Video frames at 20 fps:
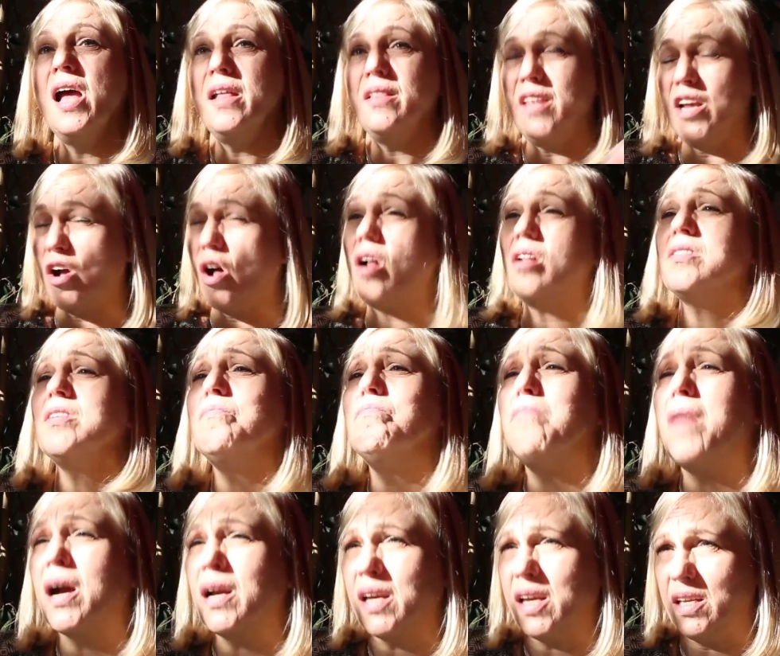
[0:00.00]
They call them
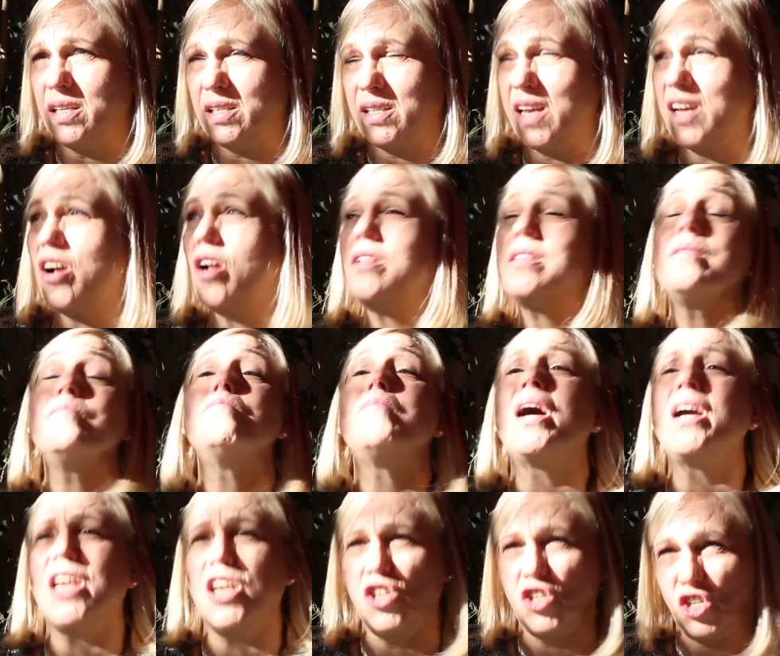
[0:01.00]
monkeys. They call them
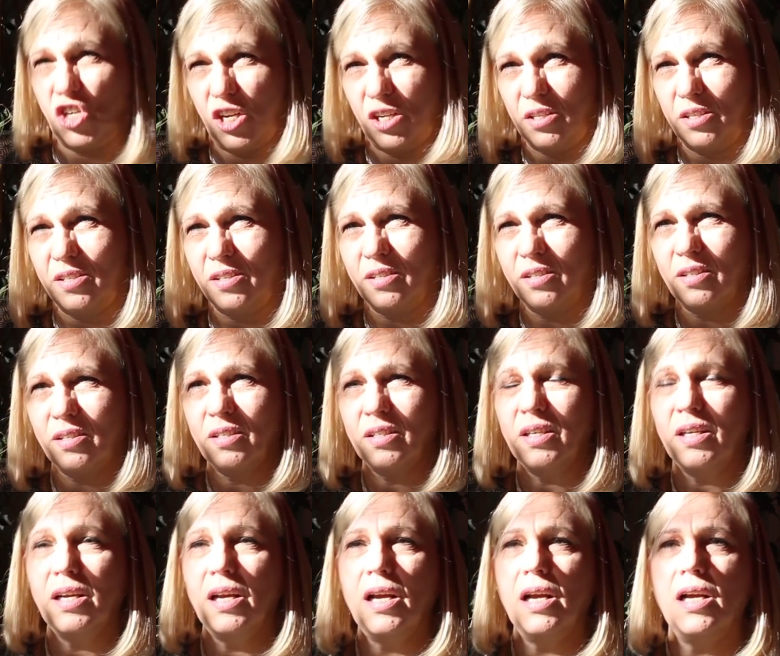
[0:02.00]
monkey shit.
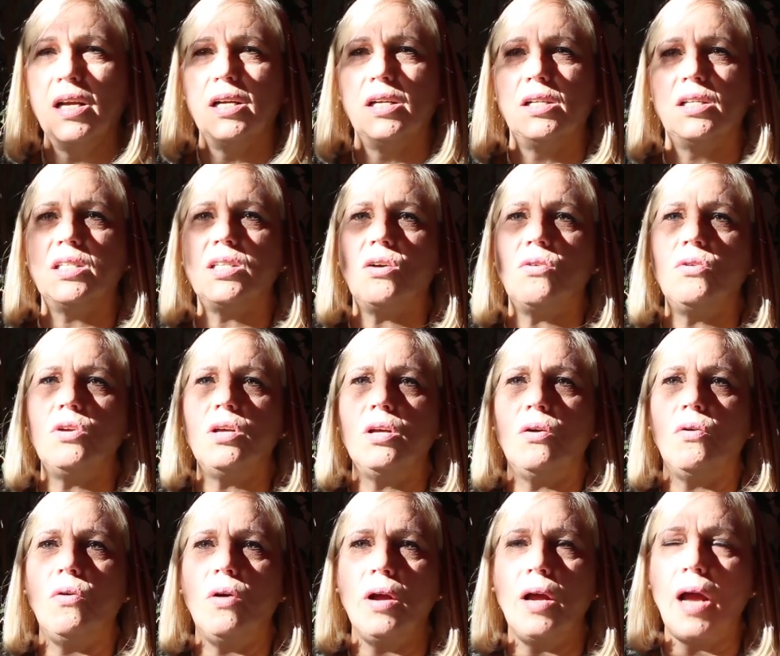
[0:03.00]
So
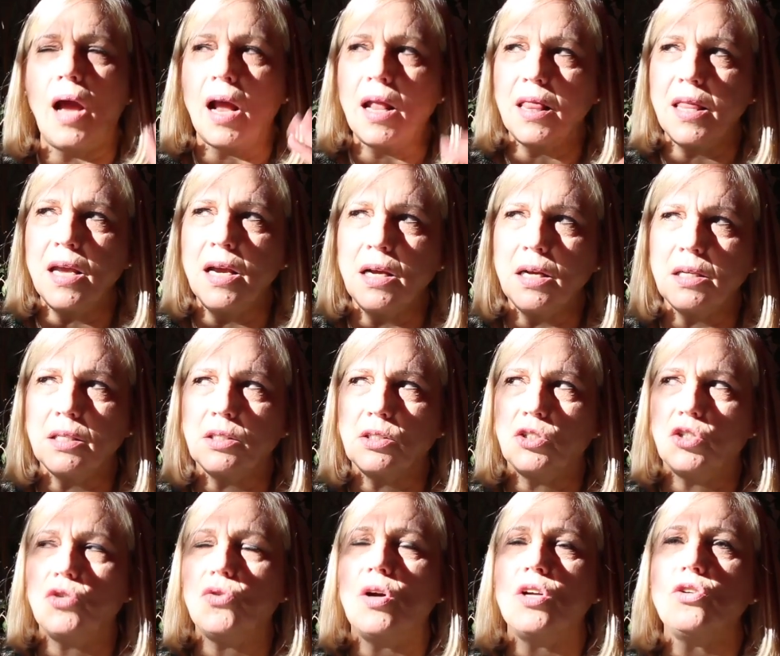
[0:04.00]
I think
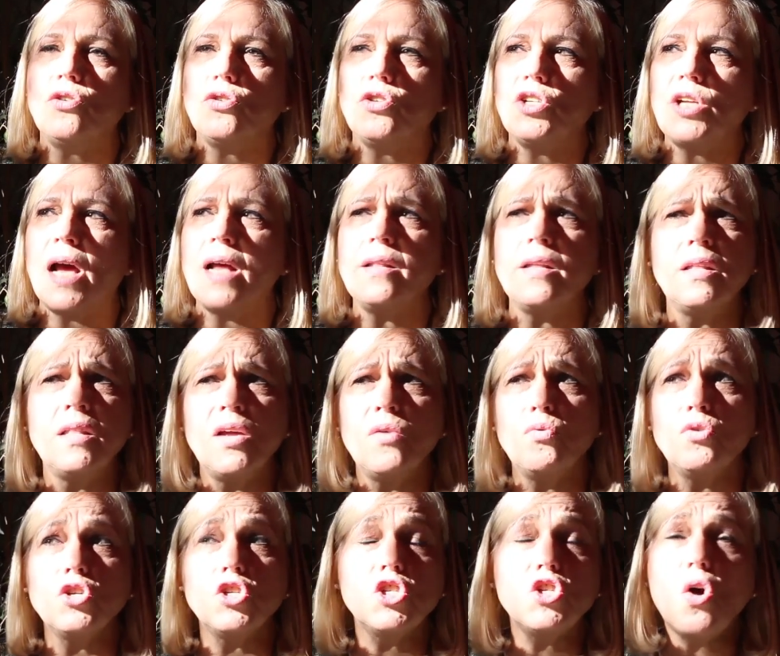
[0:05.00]
to understand, and there
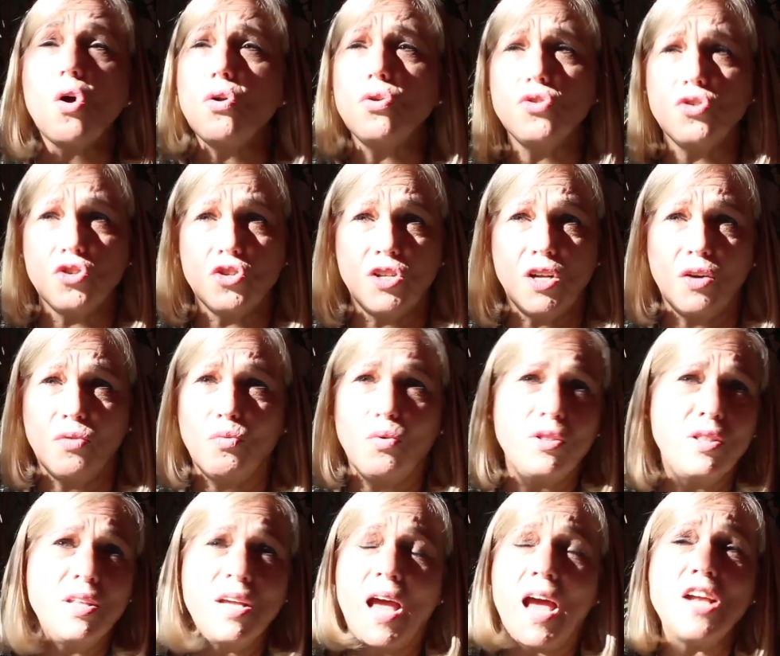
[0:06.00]
were soldiers there
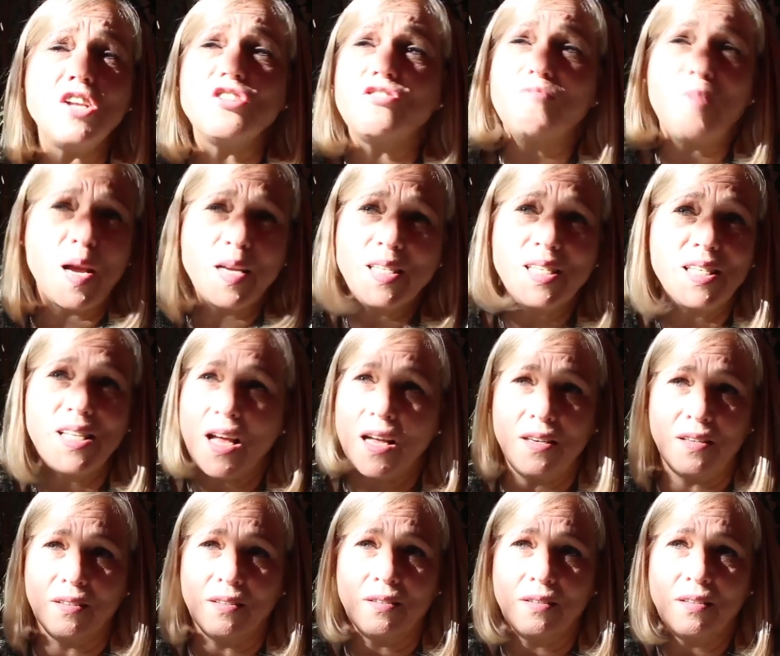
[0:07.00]
with the age of my
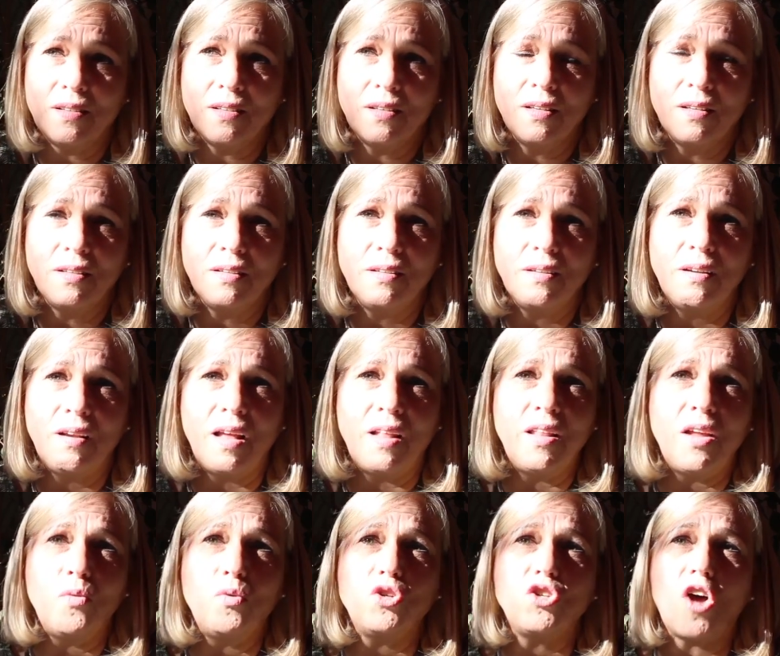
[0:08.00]
son, and
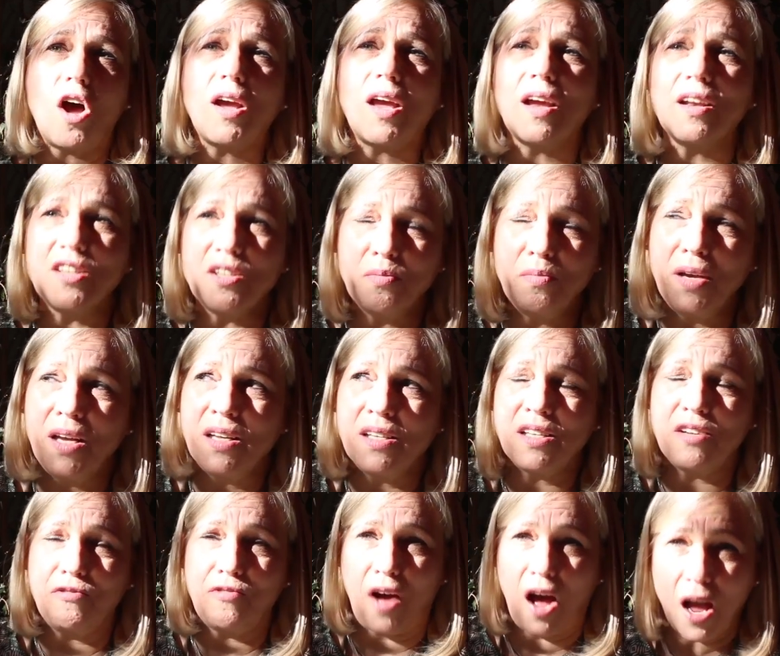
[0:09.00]
they were talking to me as
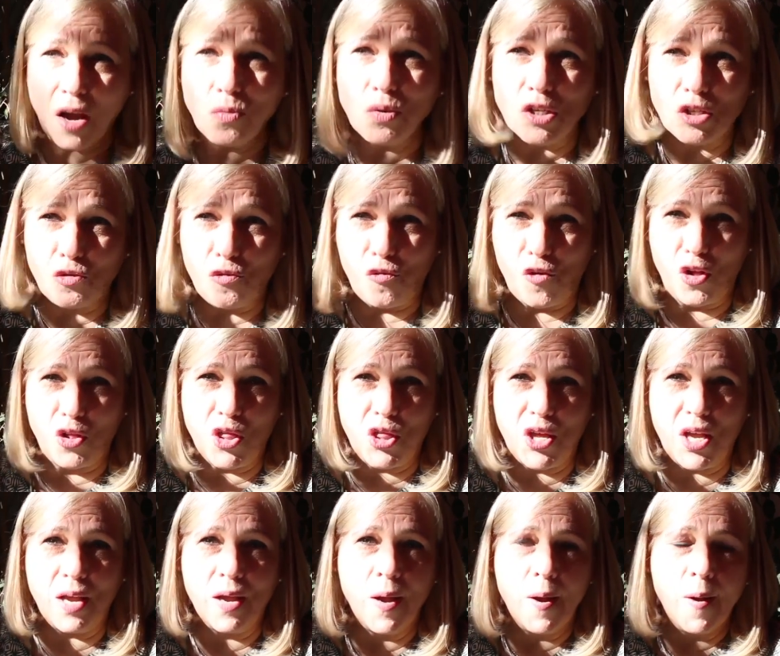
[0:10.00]
if I was filthy.